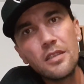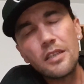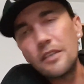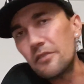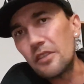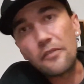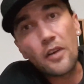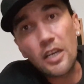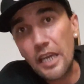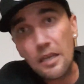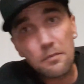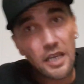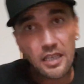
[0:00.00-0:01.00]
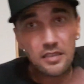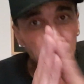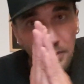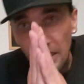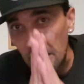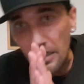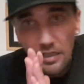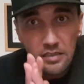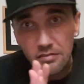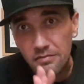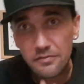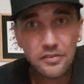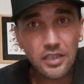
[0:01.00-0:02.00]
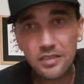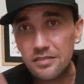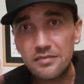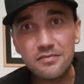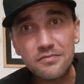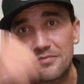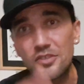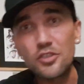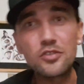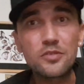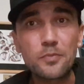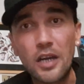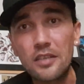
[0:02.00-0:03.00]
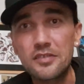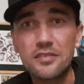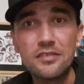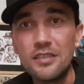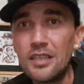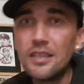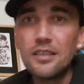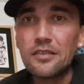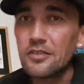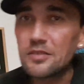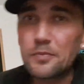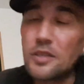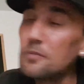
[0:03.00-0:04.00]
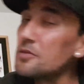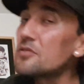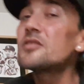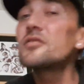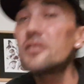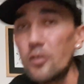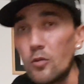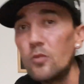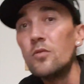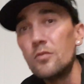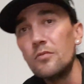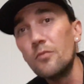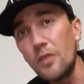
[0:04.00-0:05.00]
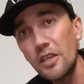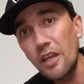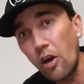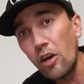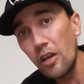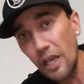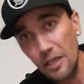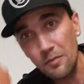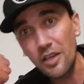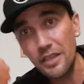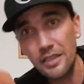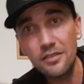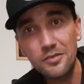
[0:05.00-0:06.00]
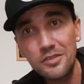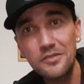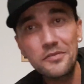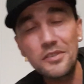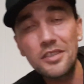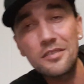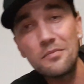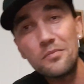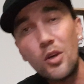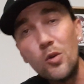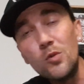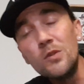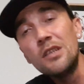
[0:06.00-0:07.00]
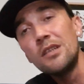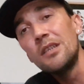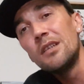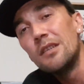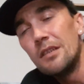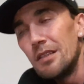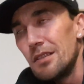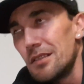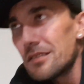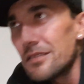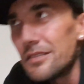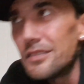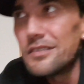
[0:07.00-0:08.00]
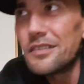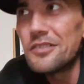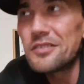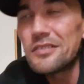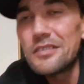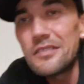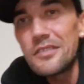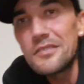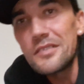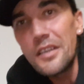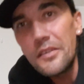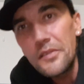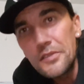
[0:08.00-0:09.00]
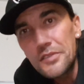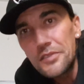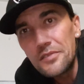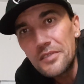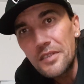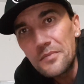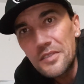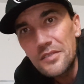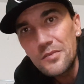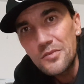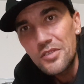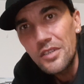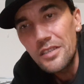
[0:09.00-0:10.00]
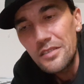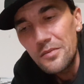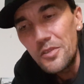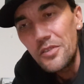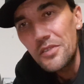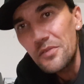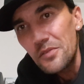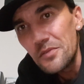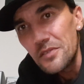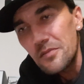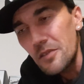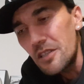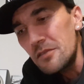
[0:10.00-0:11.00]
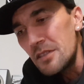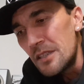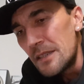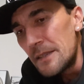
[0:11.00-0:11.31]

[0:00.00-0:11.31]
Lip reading: Even if I came back as Benny Hinn, fucking church pastor, those people still want to hang my head on a fucking pole. So yeah, those are other issues I'm still trying to work through as well.